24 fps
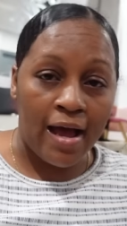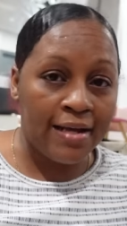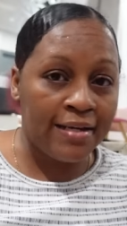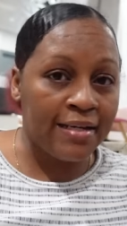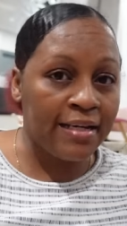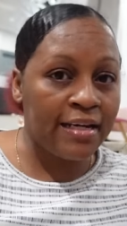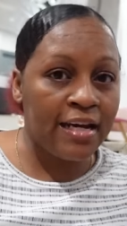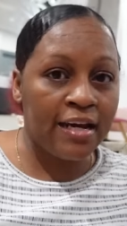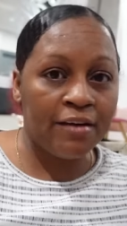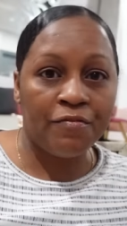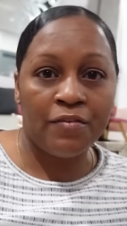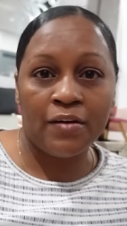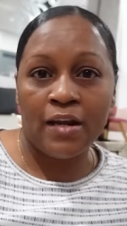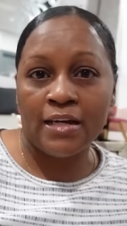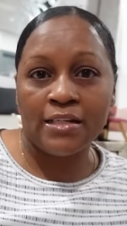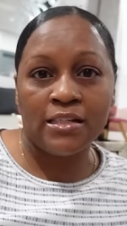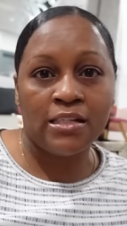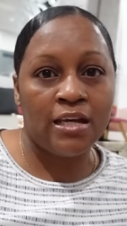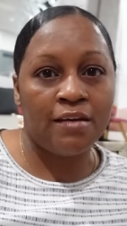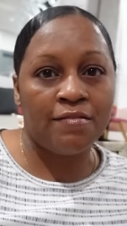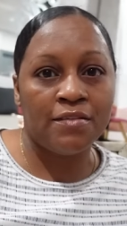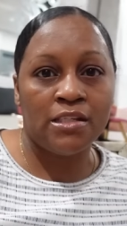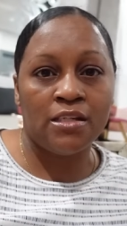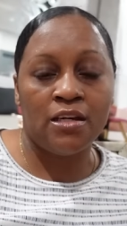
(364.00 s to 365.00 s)
I did that for like
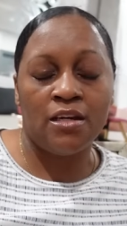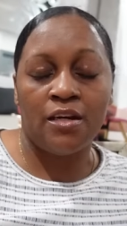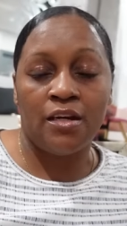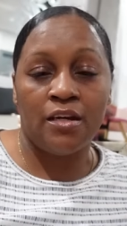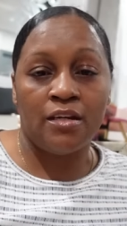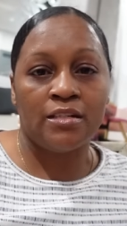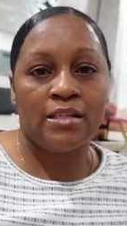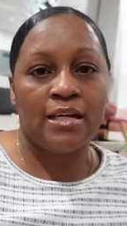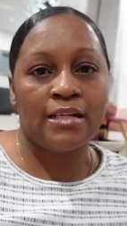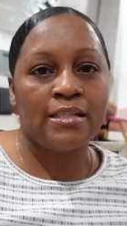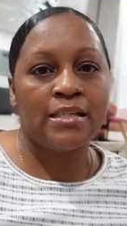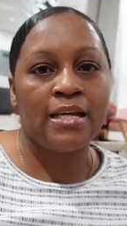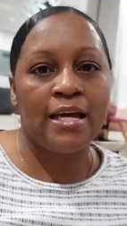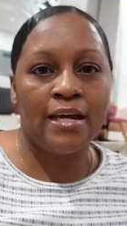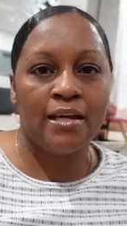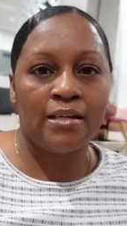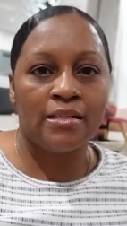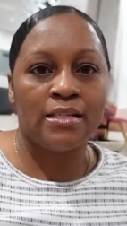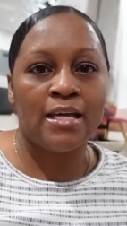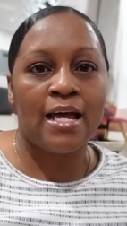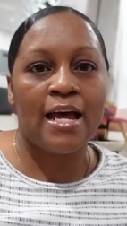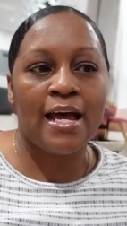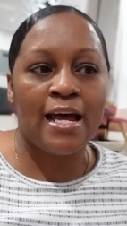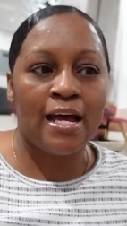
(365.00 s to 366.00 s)
17 years. That
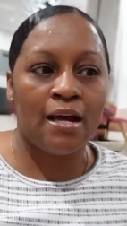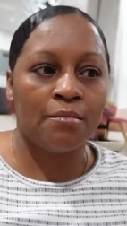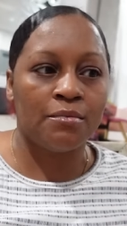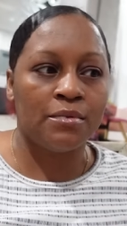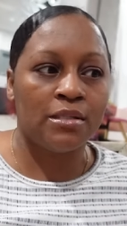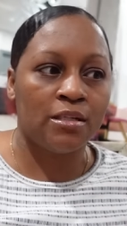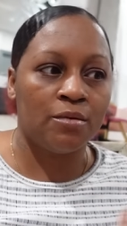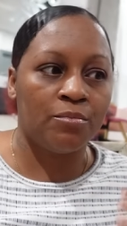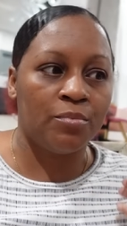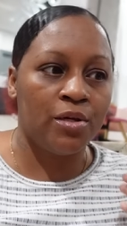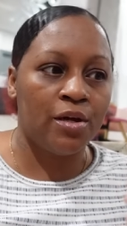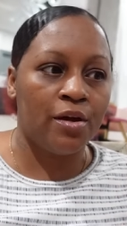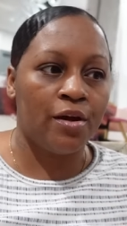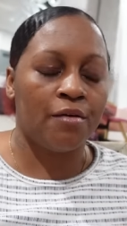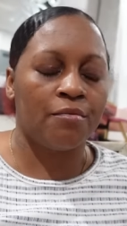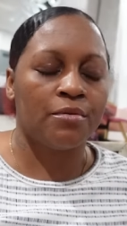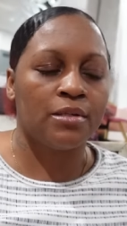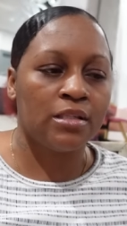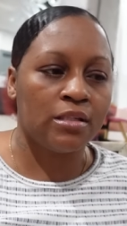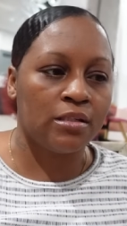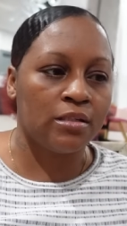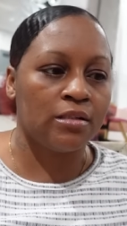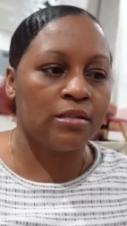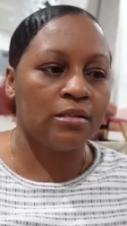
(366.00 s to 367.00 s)
take time to be able
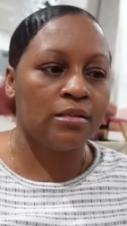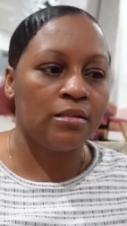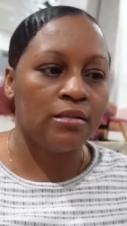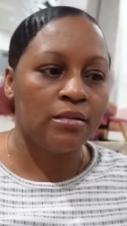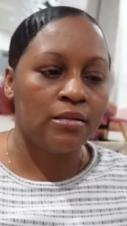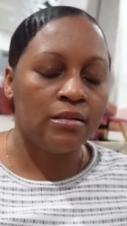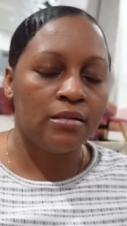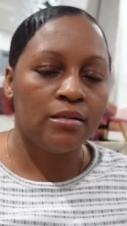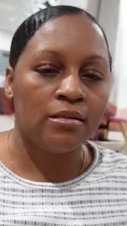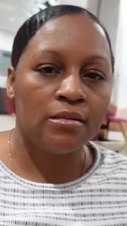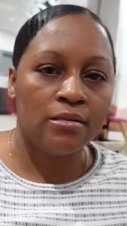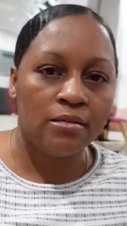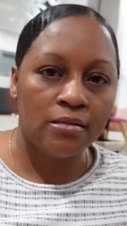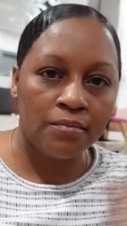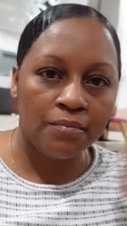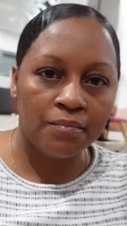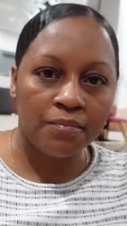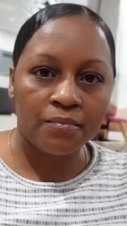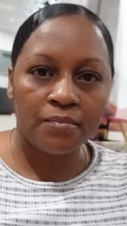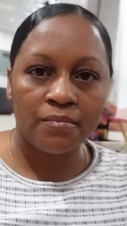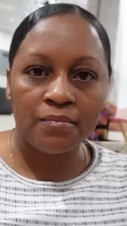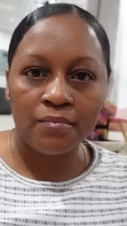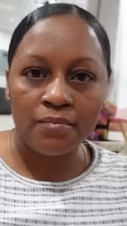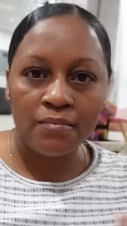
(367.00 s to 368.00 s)
to
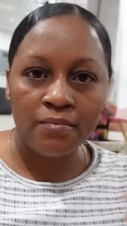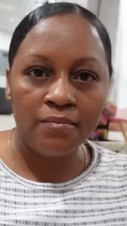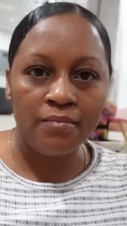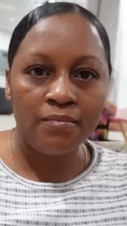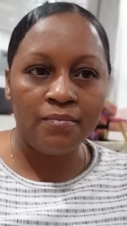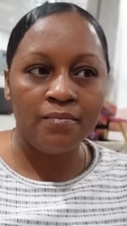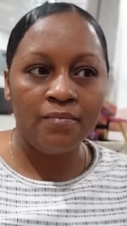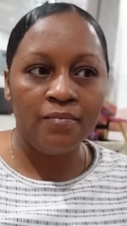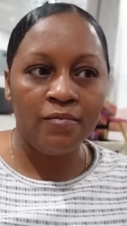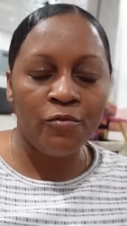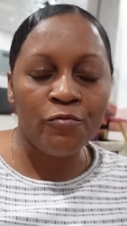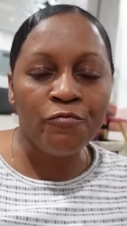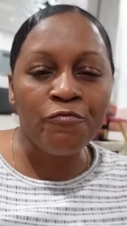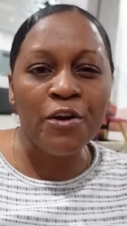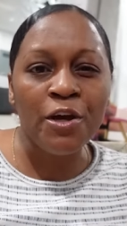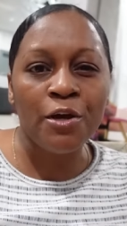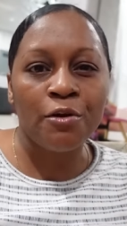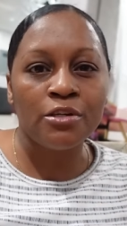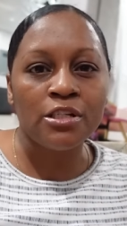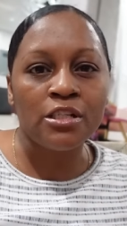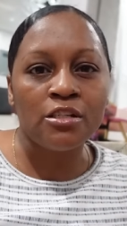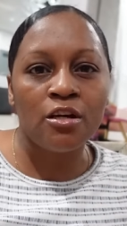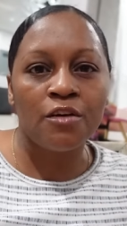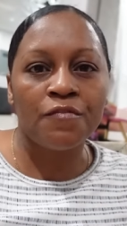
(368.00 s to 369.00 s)

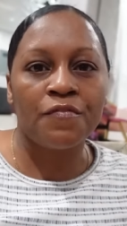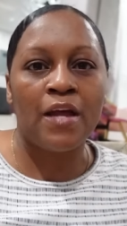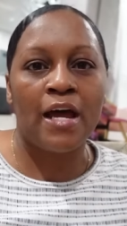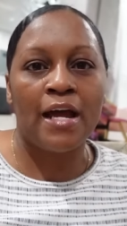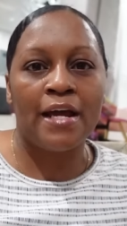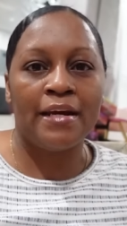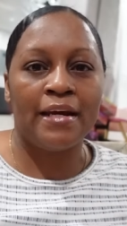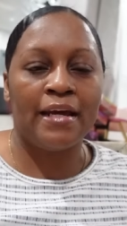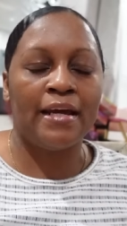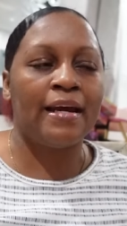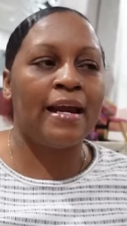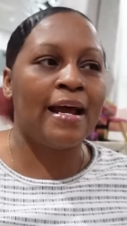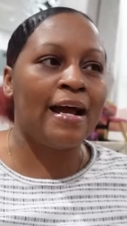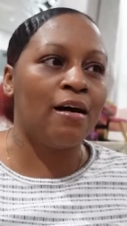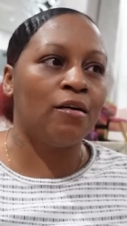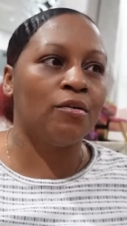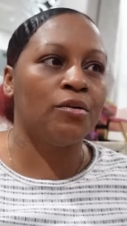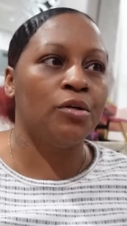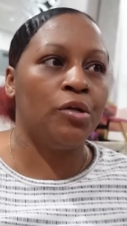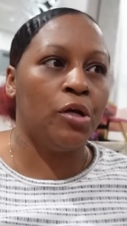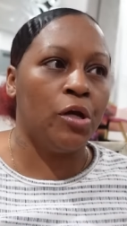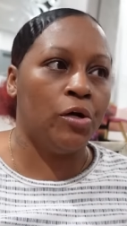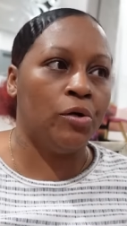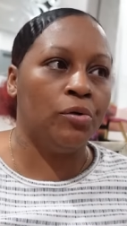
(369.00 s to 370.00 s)
figure stuff like that out.
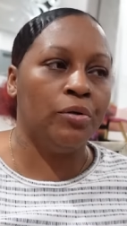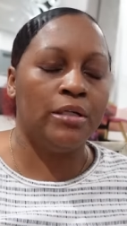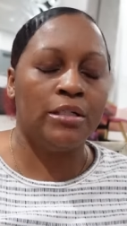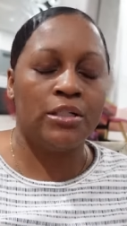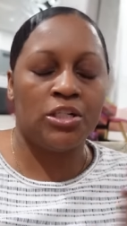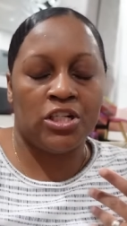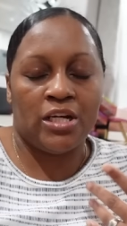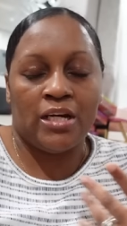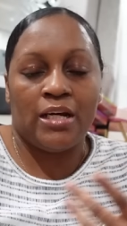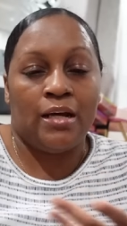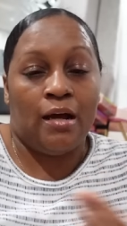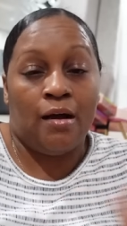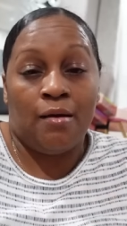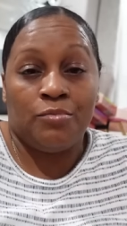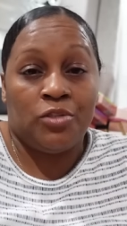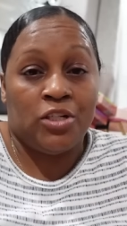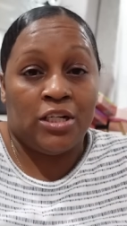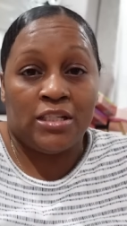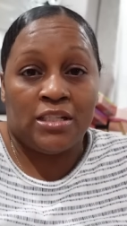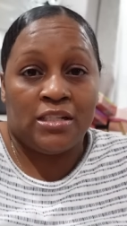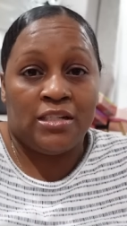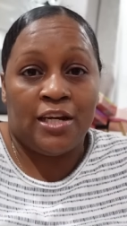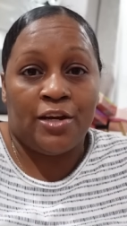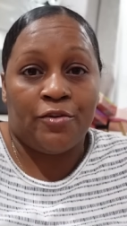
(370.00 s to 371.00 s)
You know, it's I'm
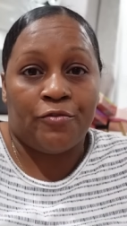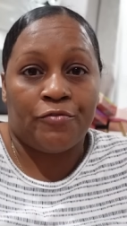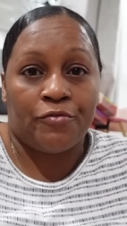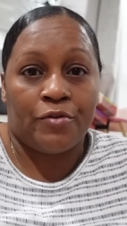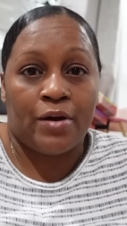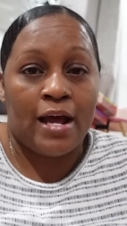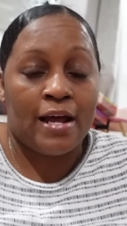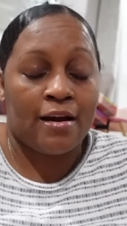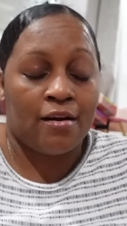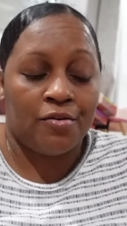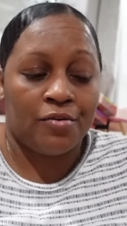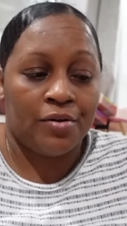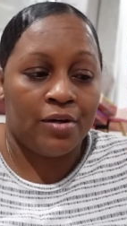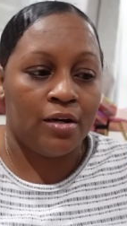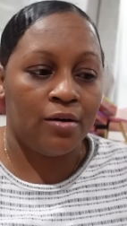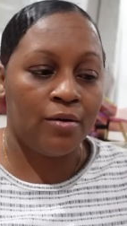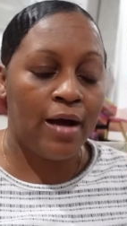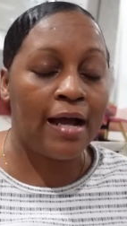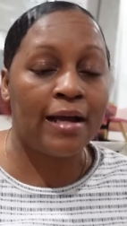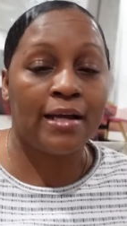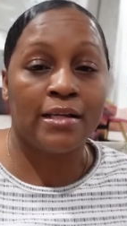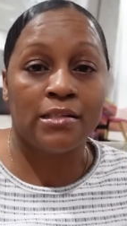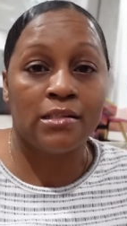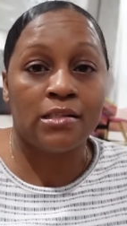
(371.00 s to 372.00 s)
just different. I don't know.
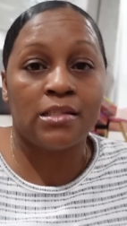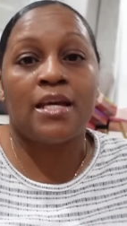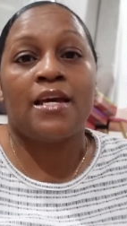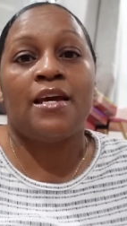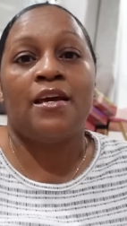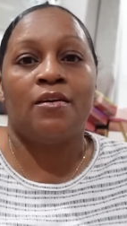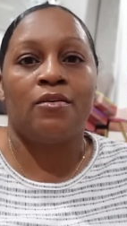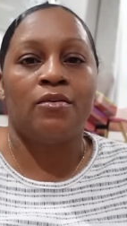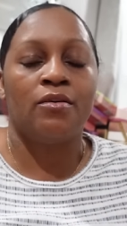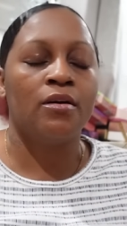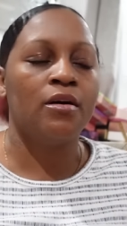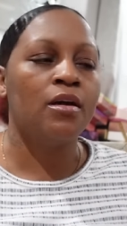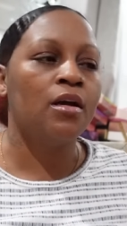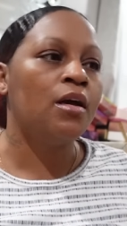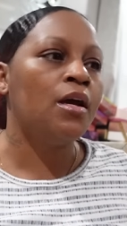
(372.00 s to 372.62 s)
I can tell.